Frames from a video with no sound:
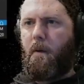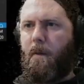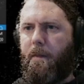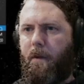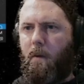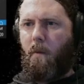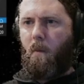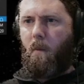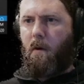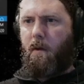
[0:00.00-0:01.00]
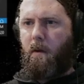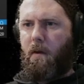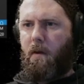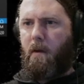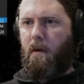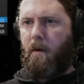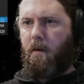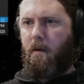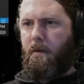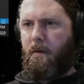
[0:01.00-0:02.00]
And we need a get
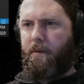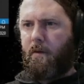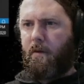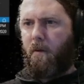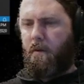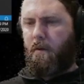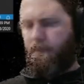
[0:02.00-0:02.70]
Tesla token.